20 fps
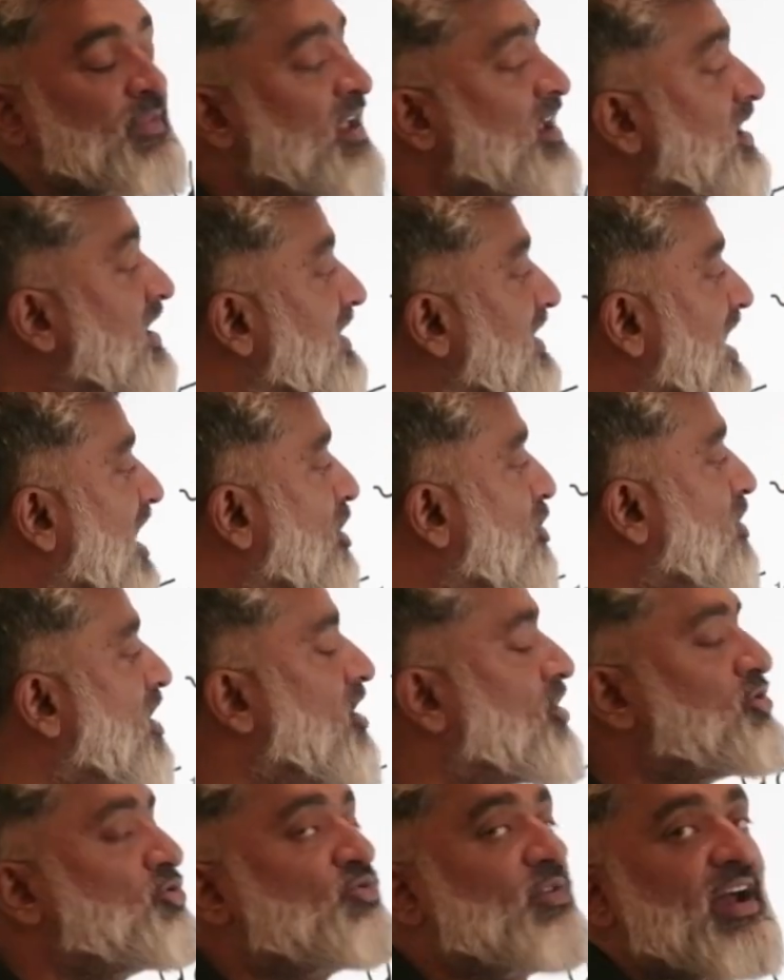Now
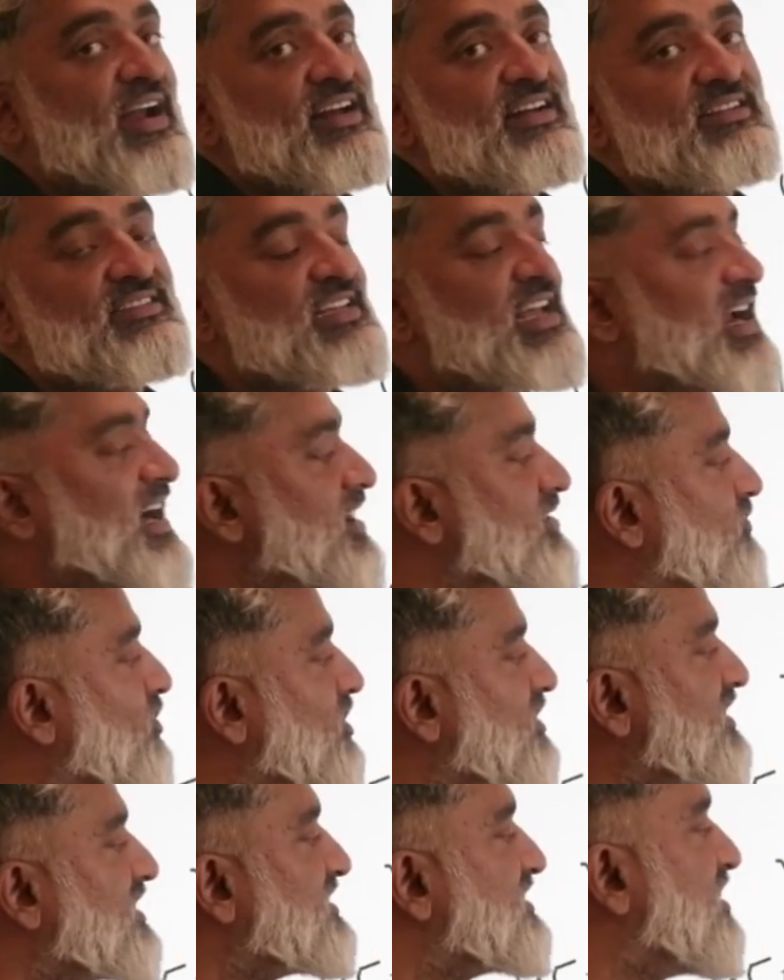how do I decide
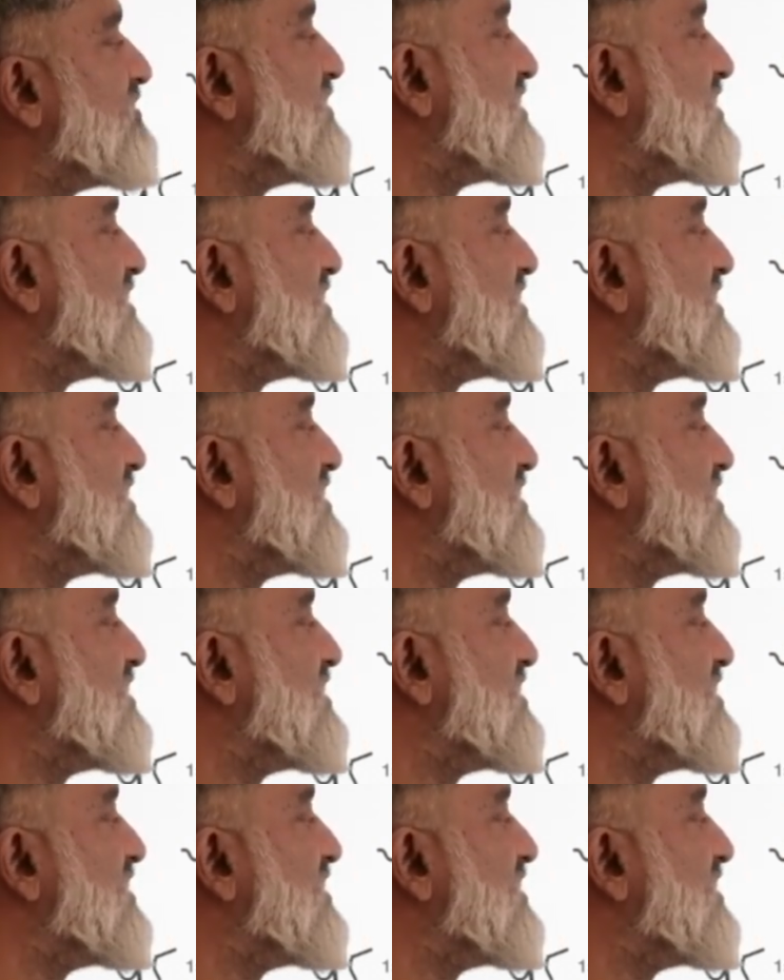what the sum is